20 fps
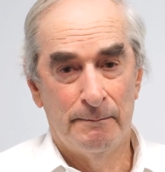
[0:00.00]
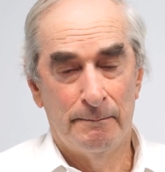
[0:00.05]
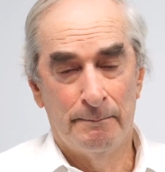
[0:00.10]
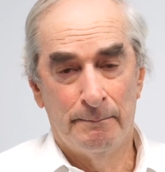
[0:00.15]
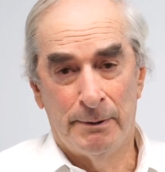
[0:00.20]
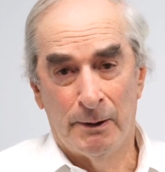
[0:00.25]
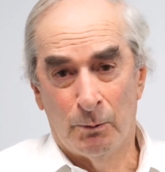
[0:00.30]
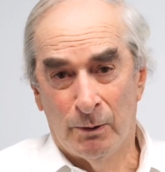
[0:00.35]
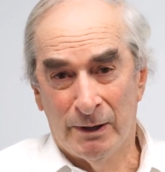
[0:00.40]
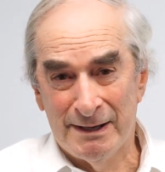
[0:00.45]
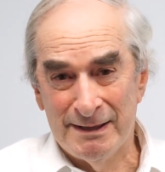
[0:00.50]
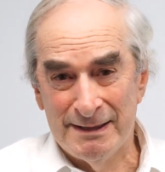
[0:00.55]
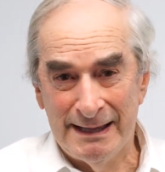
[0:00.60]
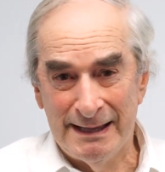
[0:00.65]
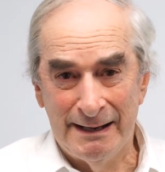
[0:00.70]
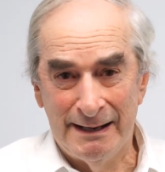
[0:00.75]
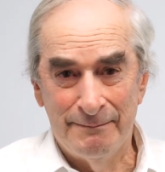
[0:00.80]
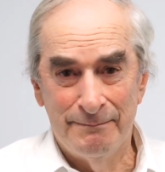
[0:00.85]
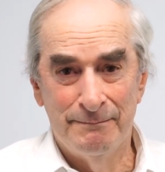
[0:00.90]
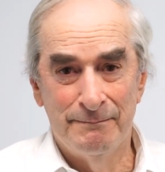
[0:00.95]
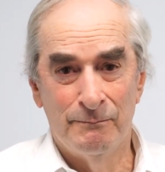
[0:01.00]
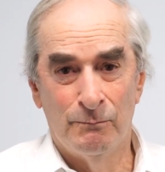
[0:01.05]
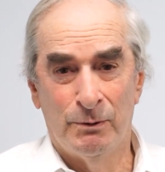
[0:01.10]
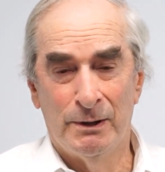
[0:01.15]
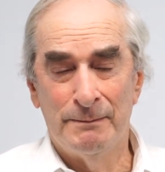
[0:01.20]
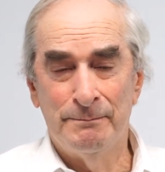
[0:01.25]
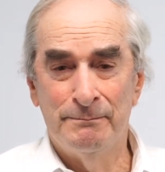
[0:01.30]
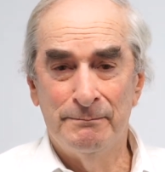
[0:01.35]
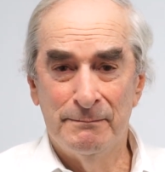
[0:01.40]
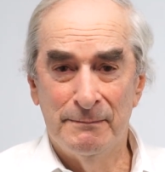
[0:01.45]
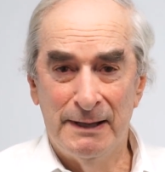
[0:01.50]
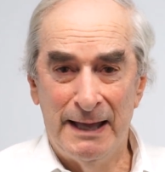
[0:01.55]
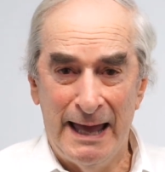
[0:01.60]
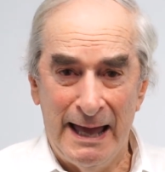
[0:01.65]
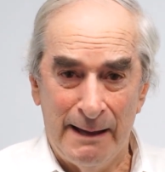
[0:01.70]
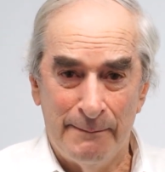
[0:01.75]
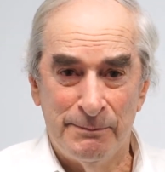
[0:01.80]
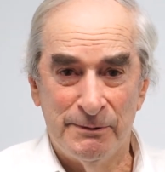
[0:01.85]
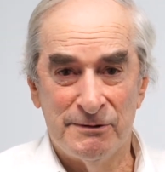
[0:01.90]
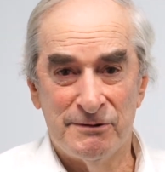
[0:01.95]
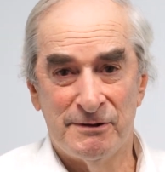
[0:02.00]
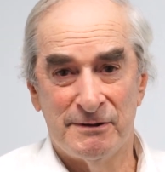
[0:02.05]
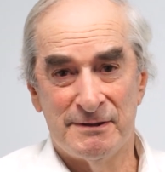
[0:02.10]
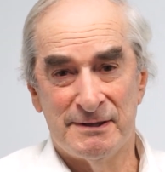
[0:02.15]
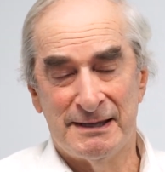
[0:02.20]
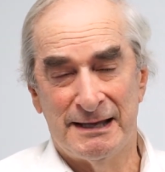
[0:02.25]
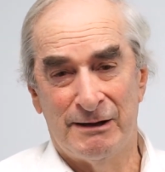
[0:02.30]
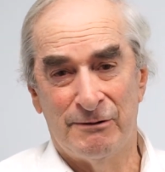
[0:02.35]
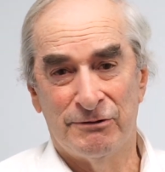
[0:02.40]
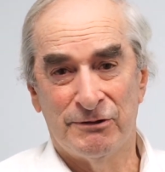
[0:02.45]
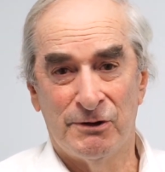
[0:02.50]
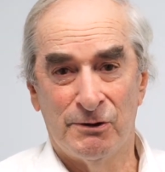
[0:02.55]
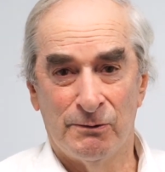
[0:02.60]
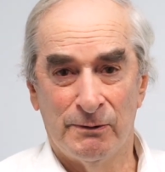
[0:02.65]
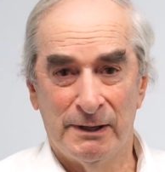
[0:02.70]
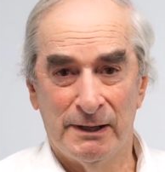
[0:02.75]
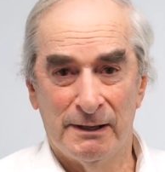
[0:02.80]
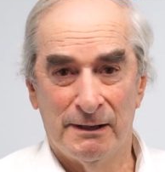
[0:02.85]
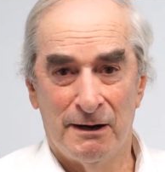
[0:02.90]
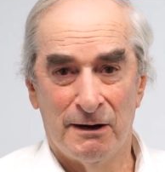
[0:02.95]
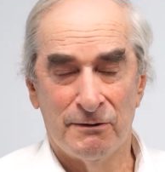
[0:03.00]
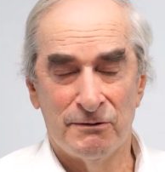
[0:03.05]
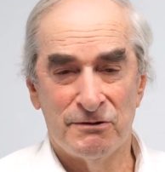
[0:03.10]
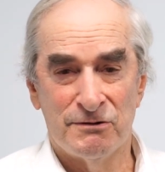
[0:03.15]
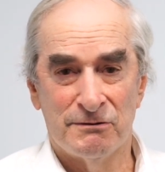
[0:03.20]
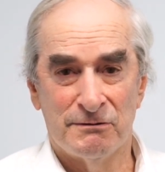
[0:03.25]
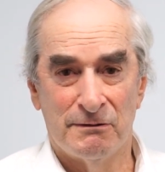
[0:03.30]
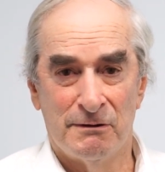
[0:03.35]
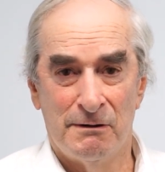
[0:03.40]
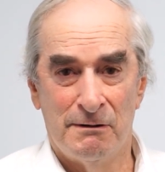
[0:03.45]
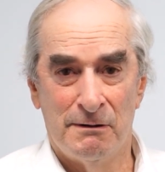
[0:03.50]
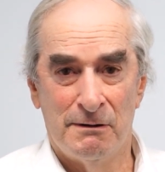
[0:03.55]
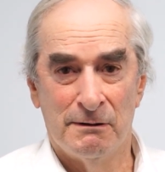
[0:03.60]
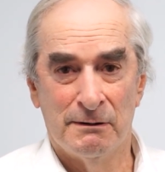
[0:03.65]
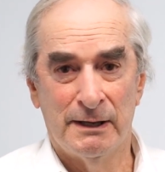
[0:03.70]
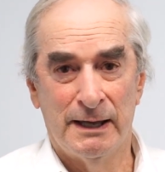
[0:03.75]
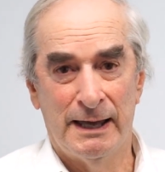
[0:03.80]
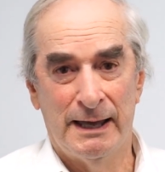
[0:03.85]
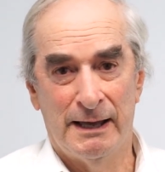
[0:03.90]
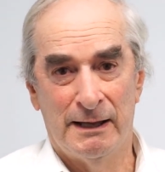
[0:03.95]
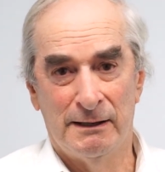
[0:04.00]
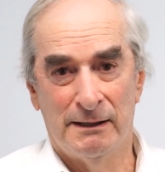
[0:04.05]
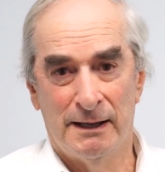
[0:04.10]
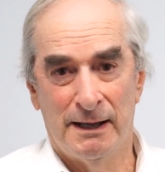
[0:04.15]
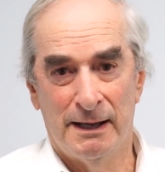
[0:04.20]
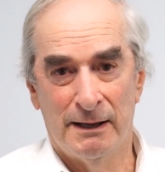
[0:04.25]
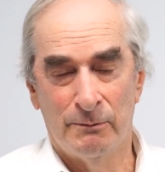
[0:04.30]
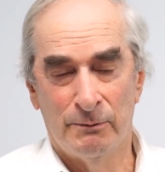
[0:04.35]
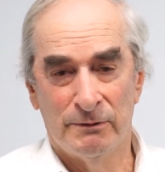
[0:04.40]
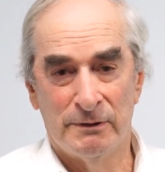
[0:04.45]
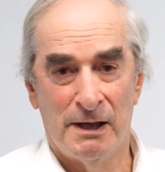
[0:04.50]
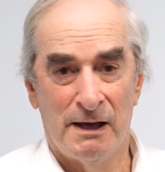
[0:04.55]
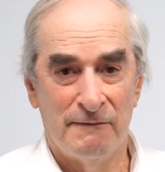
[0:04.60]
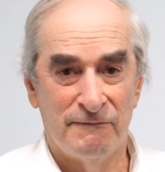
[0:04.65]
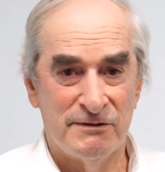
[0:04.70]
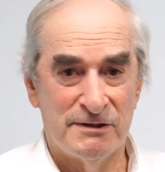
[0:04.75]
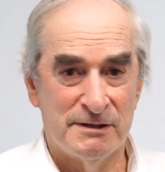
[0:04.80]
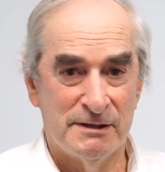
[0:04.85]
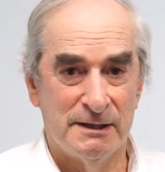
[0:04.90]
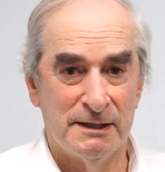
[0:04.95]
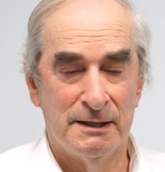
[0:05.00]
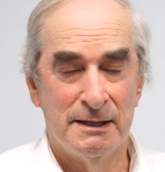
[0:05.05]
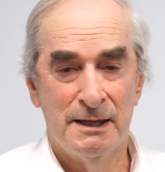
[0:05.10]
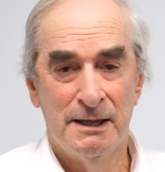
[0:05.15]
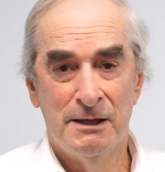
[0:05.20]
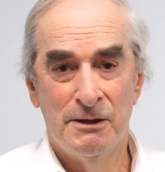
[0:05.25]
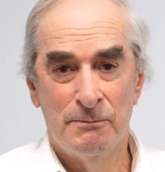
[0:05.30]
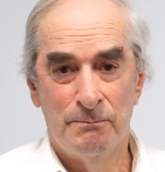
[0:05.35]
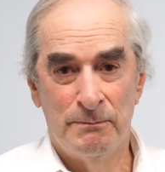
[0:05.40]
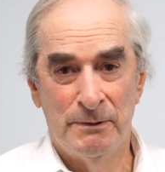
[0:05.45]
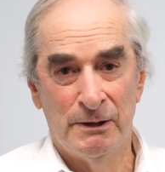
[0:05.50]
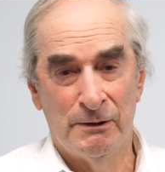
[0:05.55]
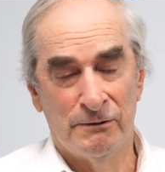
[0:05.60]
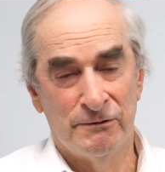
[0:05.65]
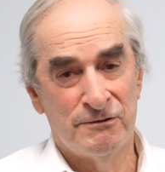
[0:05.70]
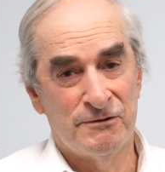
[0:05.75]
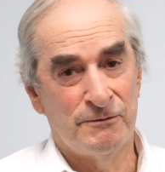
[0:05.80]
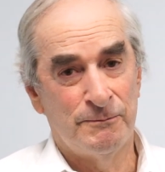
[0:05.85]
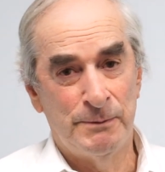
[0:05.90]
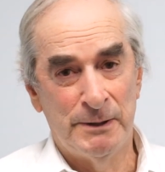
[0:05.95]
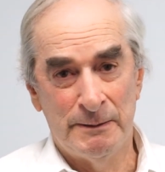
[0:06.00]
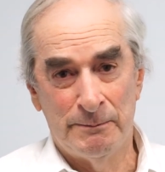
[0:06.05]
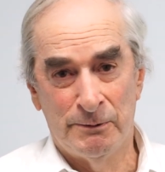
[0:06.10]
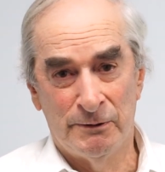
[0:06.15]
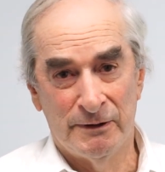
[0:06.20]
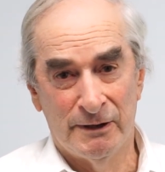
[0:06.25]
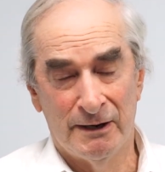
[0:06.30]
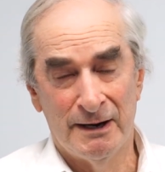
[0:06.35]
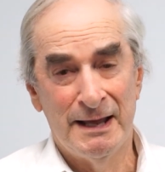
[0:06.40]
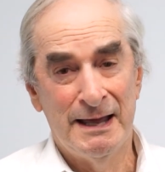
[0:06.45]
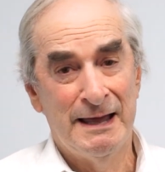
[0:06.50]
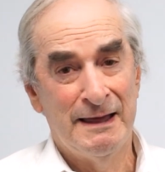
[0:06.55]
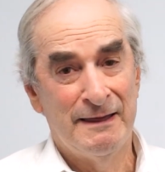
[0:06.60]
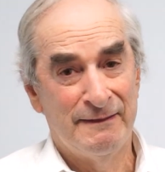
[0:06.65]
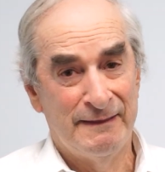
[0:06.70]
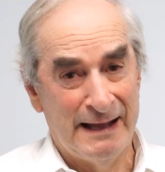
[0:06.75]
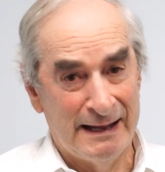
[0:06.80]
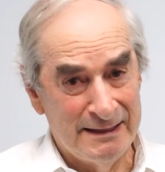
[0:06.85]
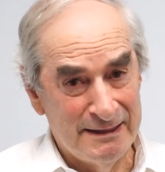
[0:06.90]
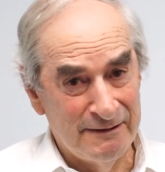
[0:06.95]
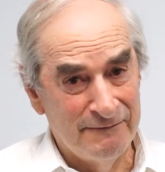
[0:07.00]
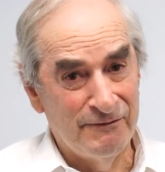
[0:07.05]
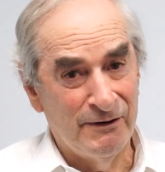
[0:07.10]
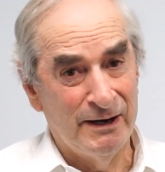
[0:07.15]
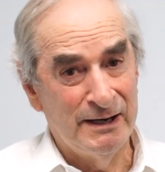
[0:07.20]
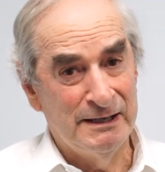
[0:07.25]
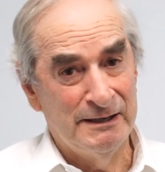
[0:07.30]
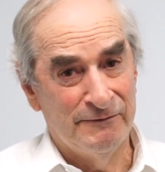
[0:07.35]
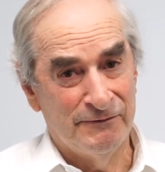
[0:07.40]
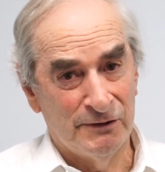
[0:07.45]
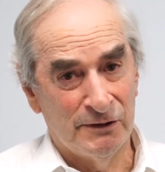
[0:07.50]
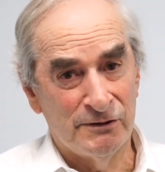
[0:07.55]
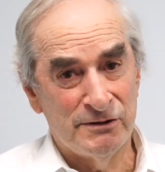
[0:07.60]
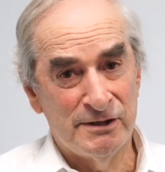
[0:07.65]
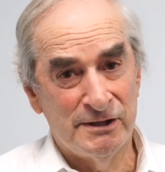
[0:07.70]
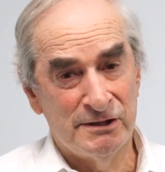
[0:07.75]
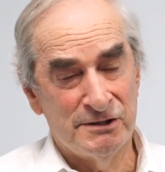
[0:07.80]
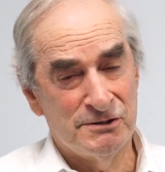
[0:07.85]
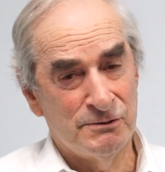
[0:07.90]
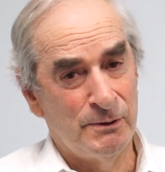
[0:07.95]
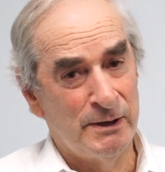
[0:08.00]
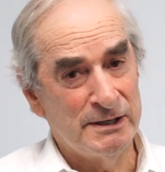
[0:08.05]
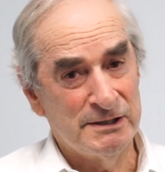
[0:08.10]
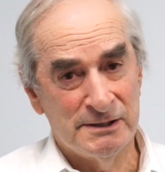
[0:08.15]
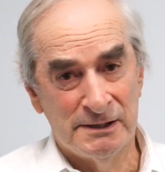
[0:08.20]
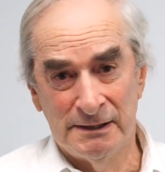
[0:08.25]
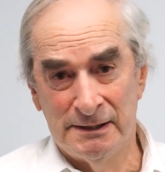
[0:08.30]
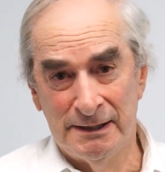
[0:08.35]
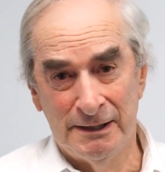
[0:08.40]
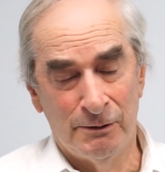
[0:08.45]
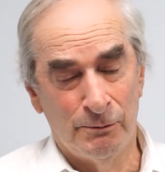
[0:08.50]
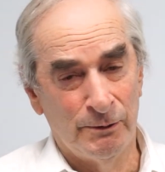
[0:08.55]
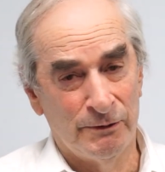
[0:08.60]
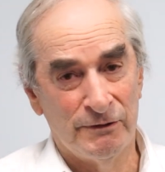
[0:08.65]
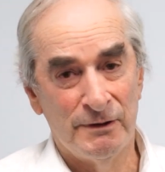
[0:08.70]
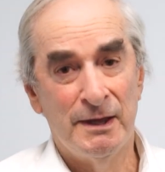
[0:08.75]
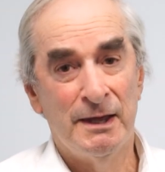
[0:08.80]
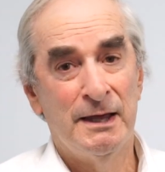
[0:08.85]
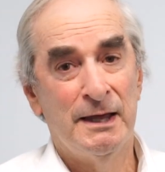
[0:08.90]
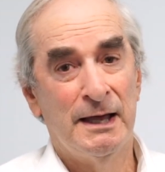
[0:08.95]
But what happens to South Korea, our strong ally with obviously millions of people there? That's a very difficult situation to deal with.